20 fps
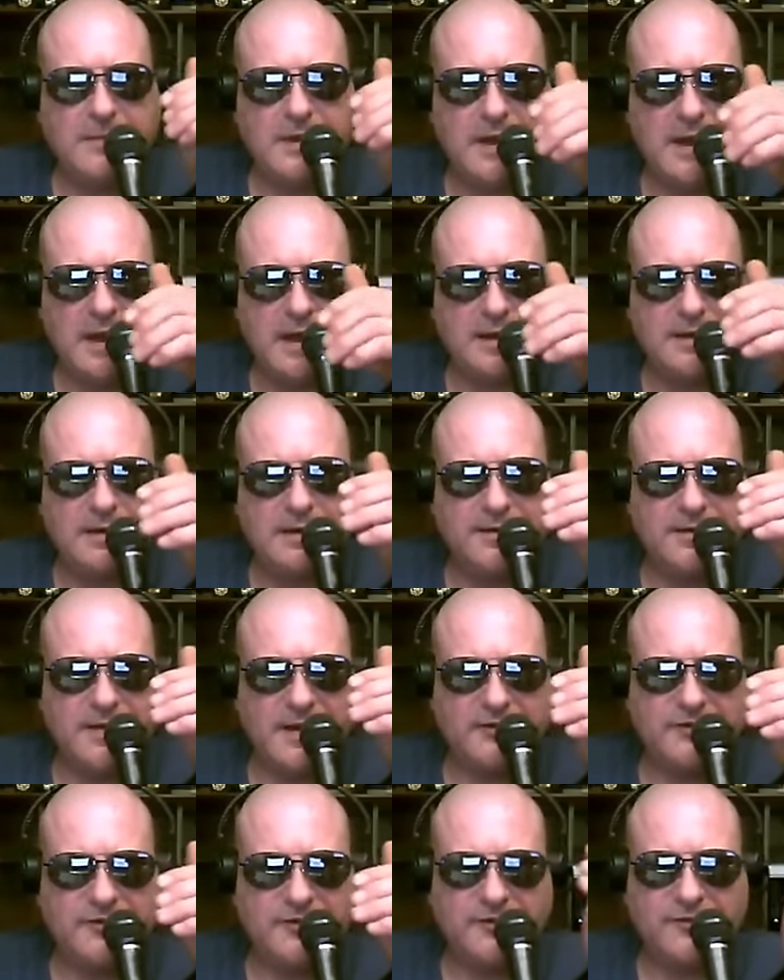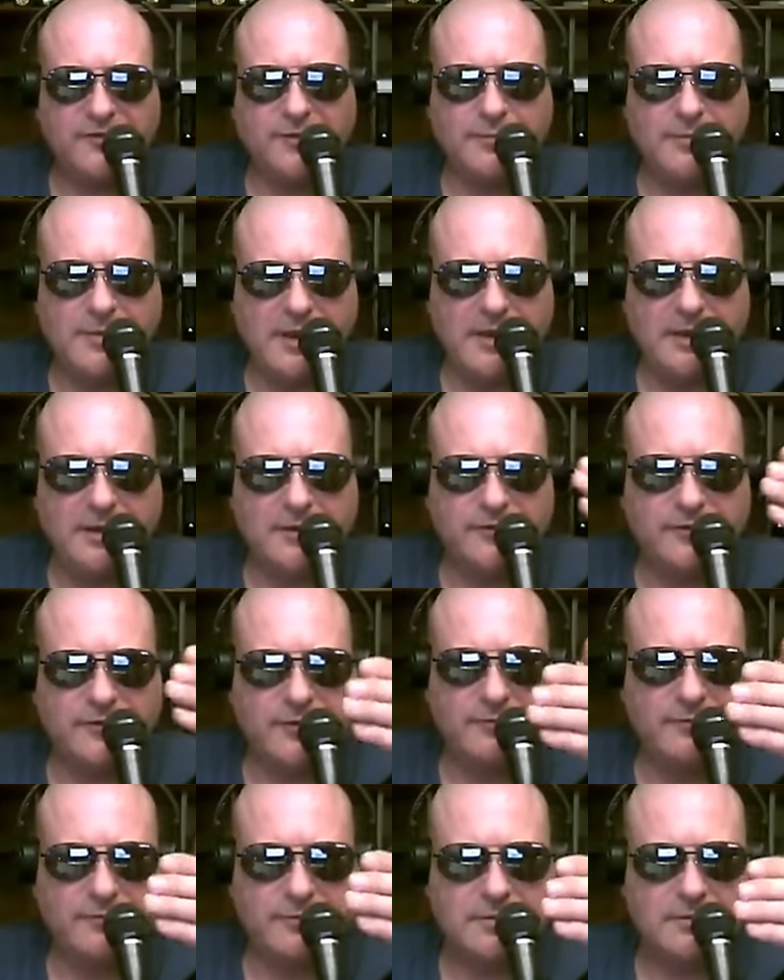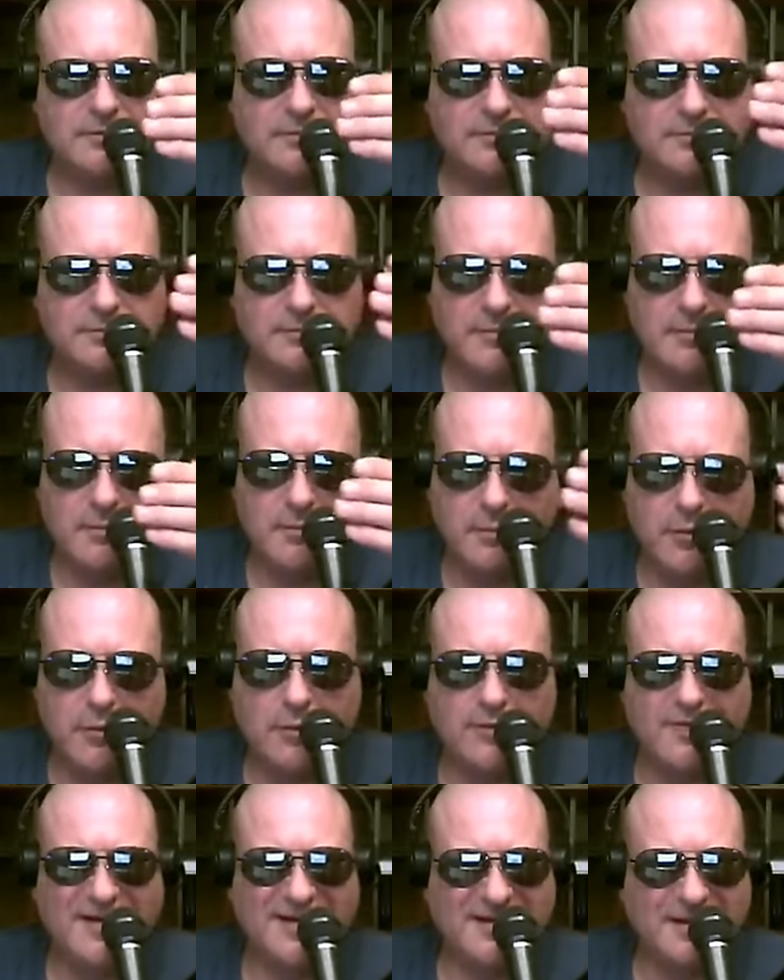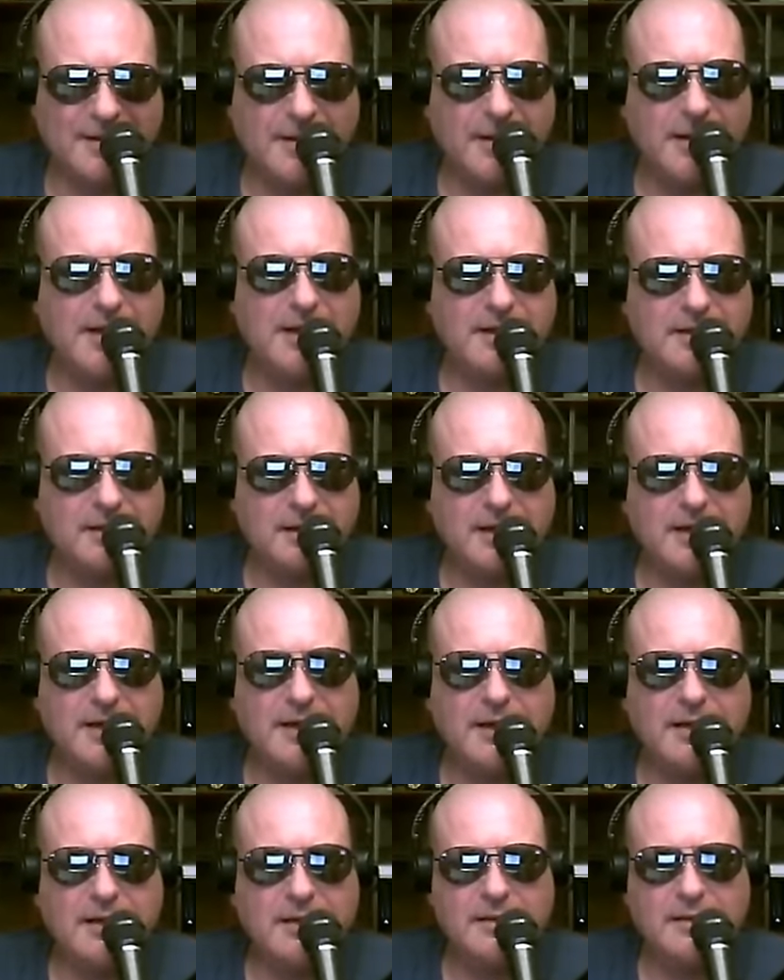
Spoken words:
And that system is more than likely